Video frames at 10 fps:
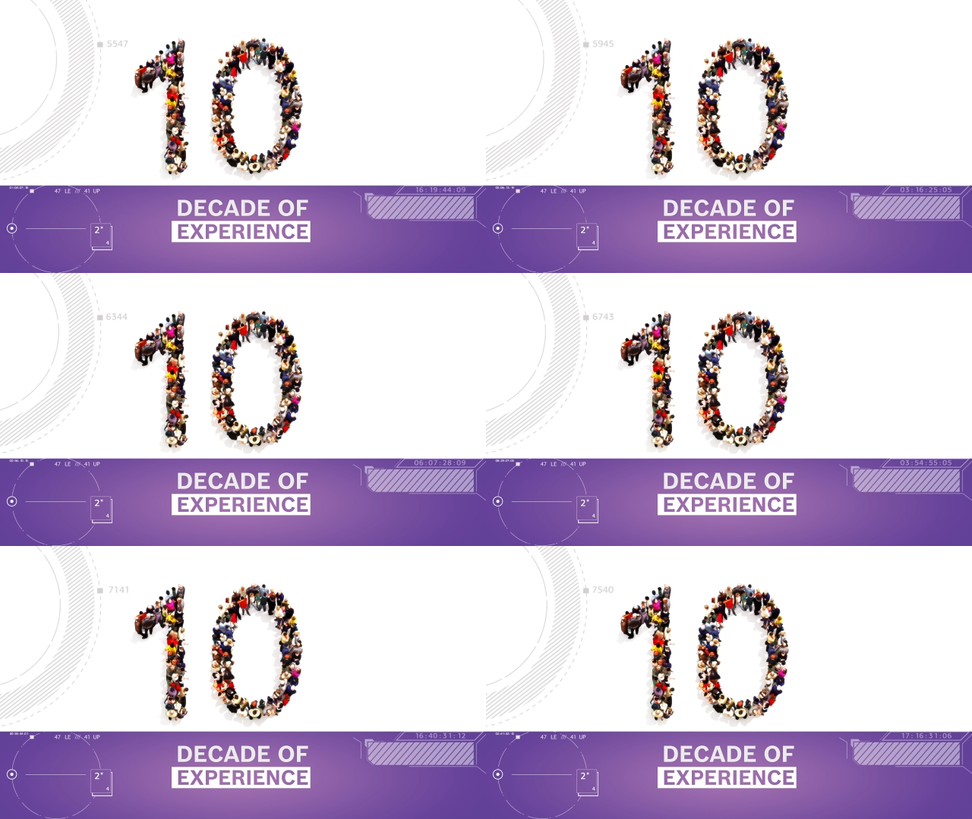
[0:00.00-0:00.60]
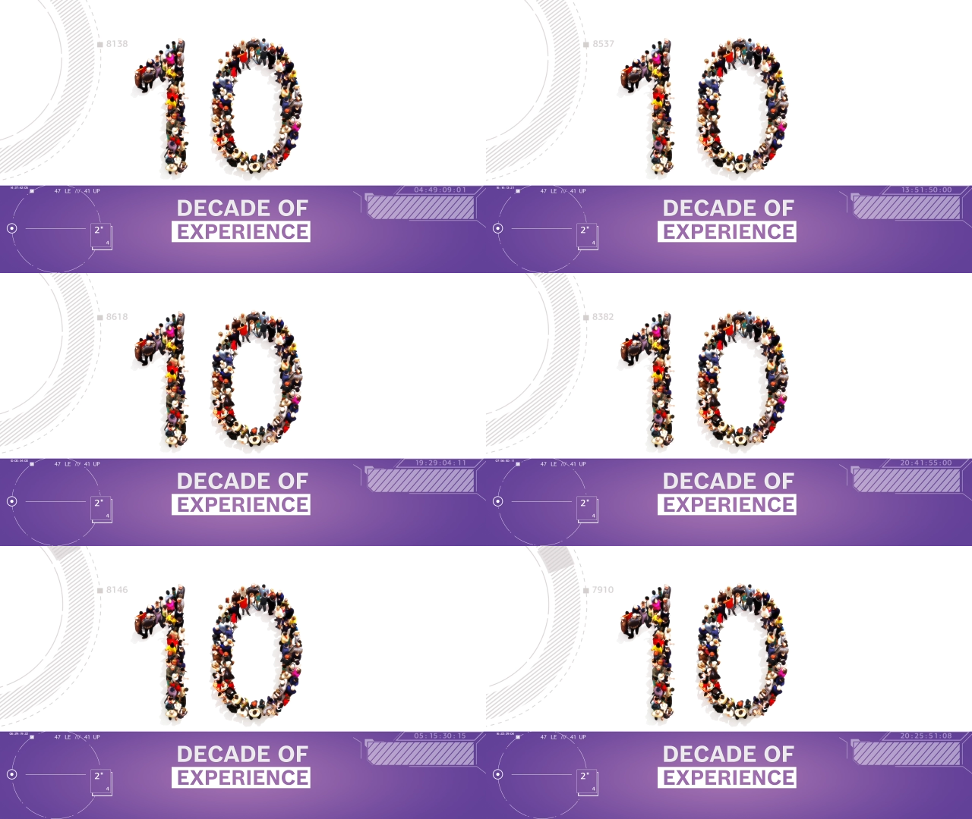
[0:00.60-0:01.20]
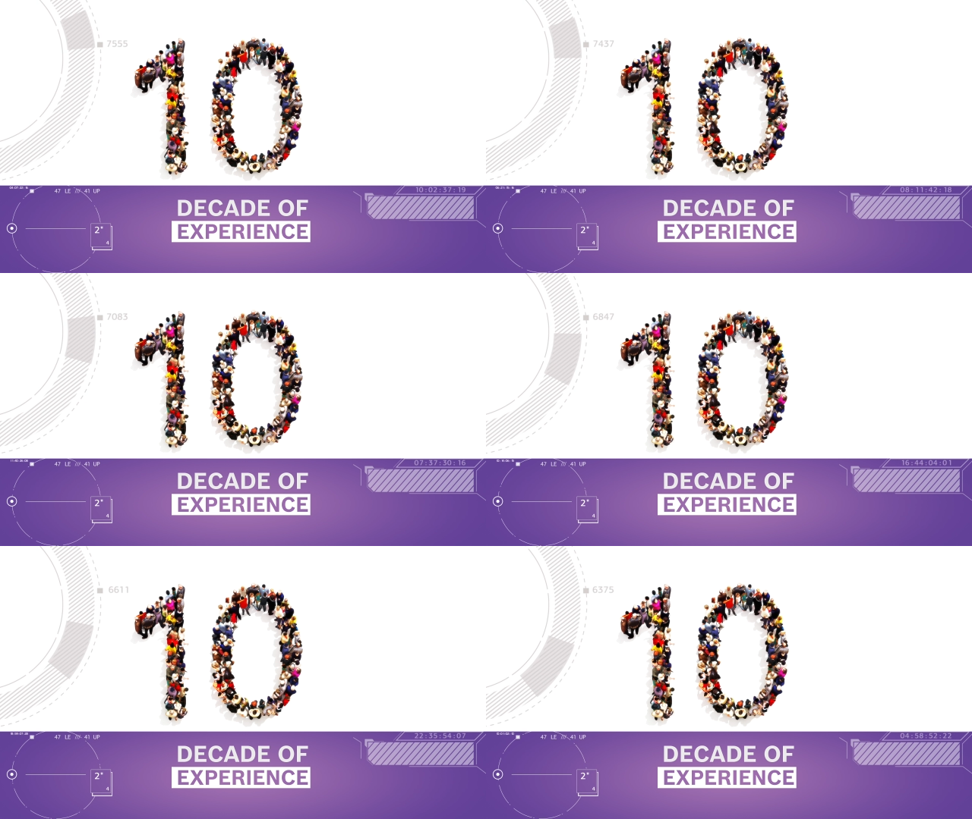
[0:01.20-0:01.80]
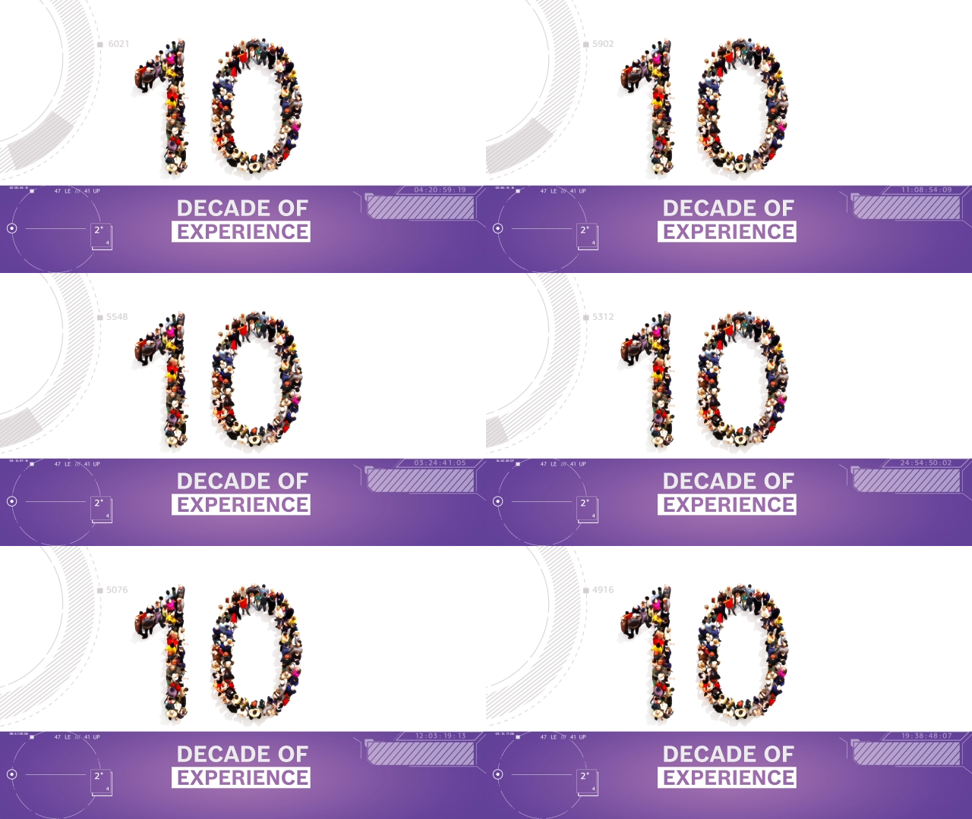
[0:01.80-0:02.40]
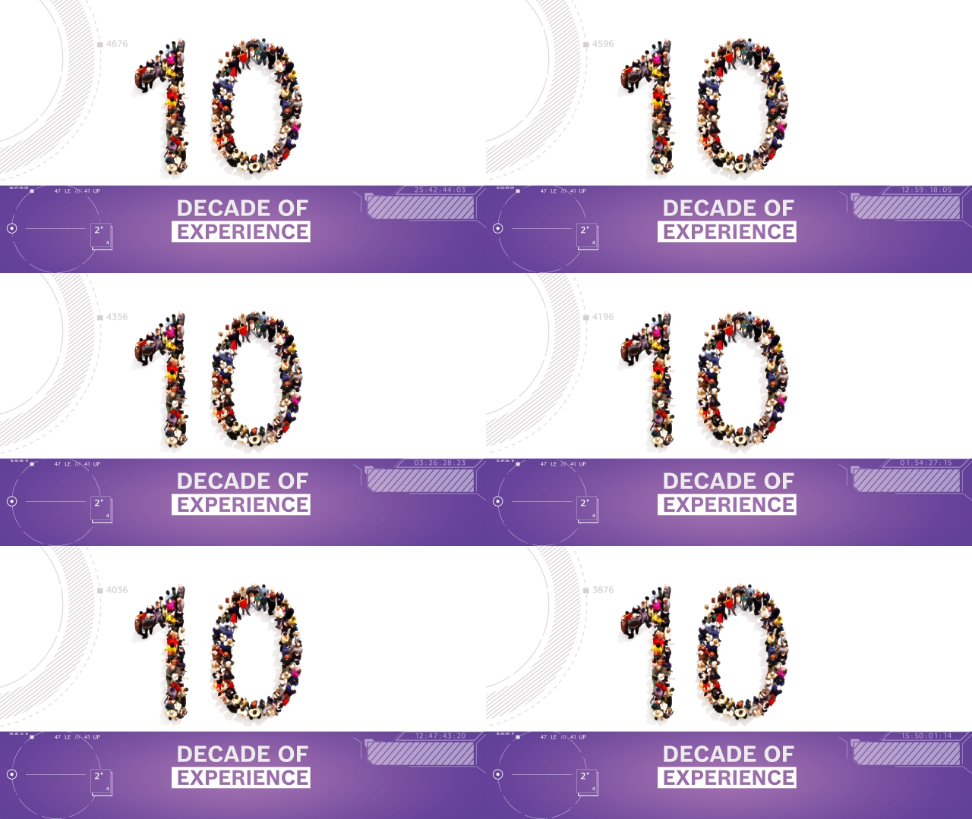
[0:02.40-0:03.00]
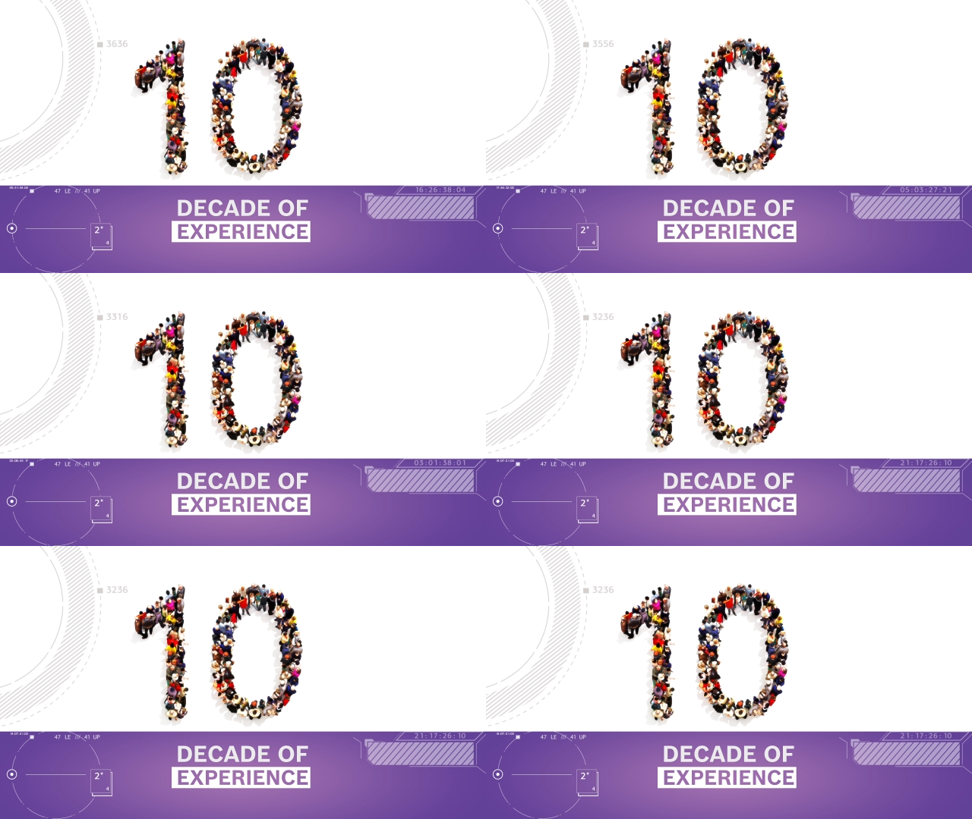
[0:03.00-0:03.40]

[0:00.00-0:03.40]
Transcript: Nobody's mouth can be seen.